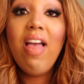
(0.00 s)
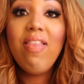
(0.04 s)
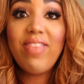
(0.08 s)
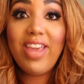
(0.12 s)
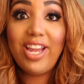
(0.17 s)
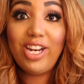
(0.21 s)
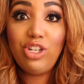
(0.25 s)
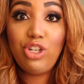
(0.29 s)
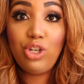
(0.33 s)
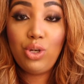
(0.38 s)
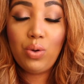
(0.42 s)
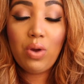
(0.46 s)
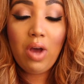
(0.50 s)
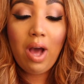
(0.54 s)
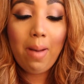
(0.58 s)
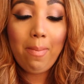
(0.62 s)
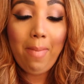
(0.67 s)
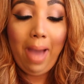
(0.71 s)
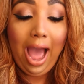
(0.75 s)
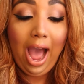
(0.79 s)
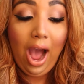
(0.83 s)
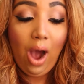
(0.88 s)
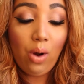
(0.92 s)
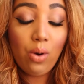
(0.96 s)
they do
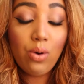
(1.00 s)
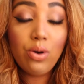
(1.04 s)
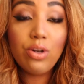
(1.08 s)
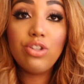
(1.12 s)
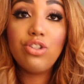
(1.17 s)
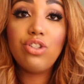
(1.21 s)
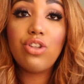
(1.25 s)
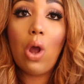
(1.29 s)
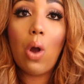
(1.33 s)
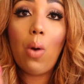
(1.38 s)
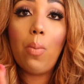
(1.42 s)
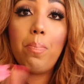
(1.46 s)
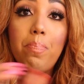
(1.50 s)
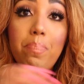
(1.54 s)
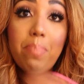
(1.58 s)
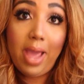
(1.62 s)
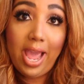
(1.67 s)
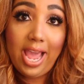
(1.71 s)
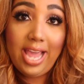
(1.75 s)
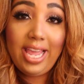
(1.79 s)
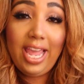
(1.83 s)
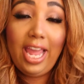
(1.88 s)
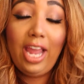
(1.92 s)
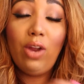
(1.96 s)
come out. So
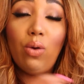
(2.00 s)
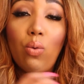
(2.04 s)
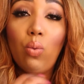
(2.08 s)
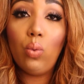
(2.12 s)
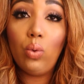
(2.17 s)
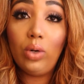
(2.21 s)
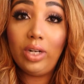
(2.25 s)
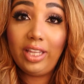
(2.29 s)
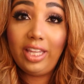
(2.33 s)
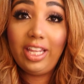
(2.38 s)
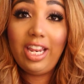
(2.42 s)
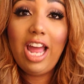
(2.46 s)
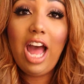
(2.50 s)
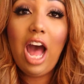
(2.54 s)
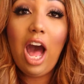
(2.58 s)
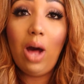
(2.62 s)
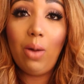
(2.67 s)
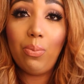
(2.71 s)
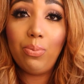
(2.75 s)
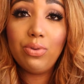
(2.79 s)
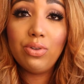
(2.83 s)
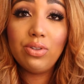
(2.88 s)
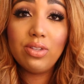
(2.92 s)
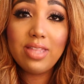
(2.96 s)
baking really
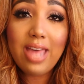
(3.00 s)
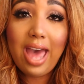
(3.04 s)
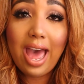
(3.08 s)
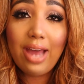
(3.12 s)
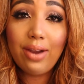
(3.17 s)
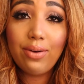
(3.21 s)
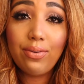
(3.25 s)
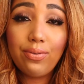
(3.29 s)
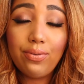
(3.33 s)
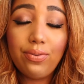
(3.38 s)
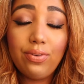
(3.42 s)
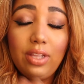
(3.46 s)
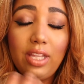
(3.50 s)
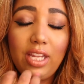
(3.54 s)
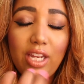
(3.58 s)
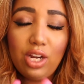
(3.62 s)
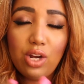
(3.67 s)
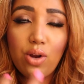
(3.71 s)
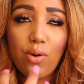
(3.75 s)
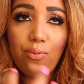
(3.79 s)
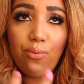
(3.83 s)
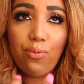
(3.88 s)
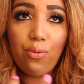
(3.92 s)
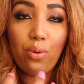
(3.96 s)
helps that
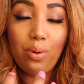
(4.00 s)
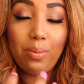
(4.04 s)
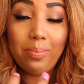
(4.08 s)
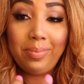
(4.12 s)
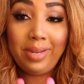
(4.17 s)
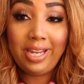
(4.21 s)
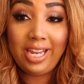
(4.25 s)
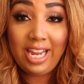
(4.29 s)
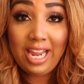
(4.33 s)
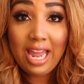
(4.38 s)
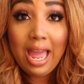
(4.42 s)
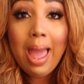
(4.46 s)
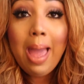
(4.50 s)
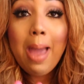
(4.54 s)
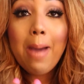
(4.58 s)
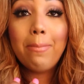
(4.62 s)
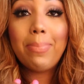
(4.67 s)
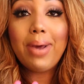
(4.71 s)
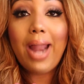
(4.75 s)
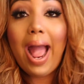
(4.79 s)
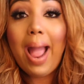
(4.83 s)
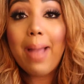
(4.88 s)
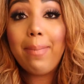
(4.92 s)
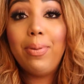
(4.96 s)
for me,
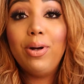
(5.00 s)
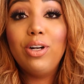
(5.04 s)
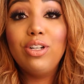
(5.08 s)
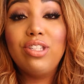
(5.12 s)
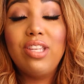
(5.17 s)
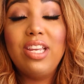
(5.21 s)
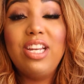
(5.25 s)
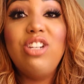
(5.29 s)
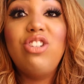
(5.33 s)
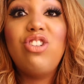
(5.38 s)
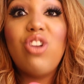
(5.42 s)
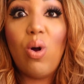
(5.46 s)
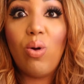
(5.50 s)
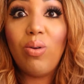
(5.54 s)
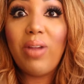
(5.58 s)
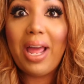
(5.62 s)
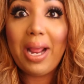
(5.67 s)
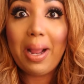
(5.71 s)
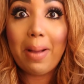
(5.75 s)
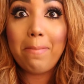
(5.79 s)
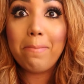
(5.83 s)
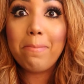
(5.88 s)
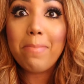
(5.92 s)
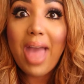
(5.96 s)
but I personally don't
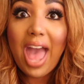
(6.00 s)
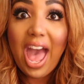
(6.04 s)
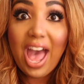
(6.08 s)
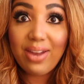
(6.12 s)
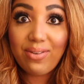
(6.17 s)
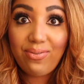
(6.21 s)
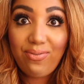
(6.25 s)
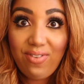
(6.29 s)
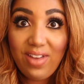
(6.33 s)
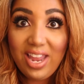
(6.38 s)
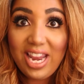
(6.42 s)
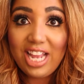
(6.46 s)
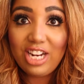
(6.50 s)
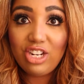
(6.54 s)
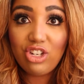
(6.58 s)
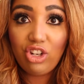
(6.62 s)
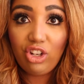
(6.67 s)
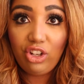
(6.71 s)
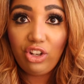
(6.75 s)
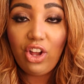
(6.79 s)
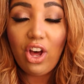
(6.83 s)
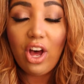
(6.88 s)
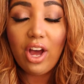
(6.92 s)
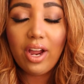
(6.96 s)
like a matte
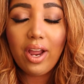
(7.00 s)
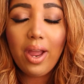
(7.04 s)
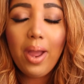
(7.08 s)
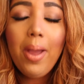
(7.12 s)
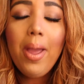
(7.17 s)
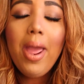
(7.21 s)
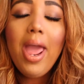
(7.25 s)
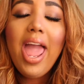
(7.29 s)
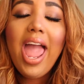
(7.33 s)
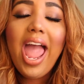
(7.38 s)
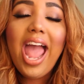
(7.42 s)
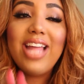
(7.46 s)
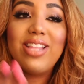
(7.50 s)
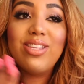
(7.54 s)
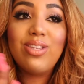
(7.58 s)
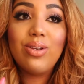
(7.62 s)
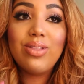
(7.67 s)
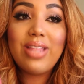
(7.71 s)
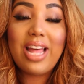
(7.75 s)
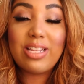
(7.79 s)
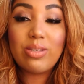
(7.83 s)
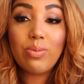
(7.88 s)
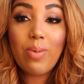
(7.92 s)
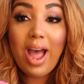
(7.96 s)
finish look. And
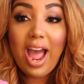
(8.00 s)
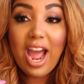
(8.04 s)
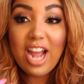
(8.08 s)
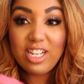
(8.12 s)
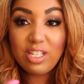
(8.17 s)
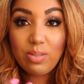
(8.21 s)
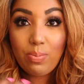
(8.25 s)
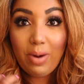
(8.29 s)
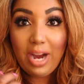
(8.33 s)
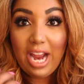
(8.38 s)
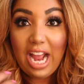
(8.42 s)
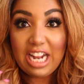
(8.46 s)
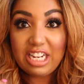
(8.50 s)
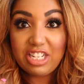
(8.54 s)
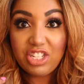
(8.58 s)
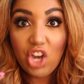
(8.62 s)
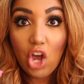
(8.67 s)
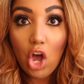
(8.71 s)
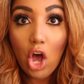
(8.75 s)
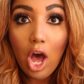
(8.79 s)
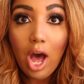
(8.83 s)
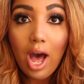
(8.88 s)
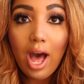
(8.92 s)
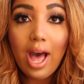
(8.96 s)
so that's why I spray a
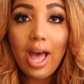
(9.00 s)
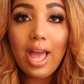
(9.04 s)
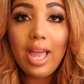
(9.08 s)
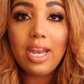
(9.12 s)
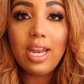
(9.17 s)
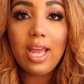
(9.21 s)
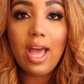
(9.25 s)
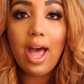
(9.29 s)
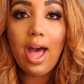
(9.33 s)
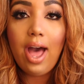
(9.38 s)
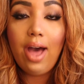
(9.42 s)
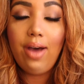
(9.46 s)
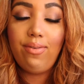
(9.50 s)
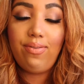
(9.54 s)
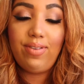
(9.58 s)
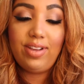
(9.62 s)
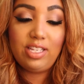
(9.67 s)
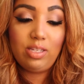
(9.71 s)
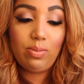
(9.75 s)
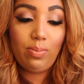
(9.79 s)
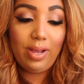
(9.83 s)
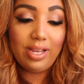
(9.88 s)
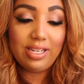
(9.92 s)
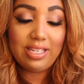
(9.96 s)
ton of
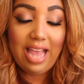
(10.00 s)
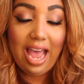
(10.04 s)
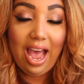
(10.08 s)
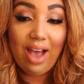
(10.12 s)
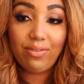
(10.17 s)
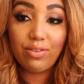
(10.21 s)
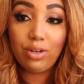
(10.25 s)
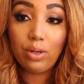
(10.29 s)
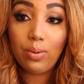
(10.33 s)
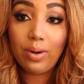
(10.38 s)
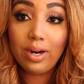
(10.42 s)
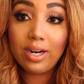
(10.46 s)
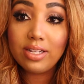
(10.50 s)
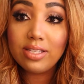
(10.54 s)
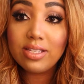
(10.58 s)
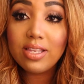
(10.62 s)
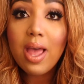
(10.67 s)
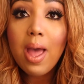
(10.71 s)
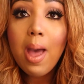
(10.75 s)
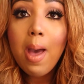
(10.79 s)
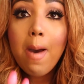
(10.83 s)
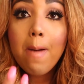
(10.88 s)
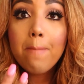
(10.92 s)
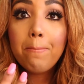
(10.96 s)
Fix Plus afterwards,
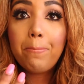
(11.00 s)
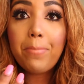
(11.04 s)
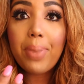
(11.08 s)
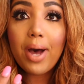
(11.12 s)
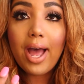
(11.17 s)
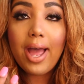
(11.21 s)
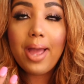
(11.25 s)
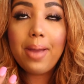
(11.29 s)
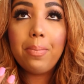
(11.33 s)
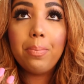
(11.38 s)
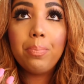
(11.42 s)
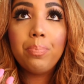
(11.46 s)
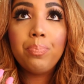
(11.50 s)
but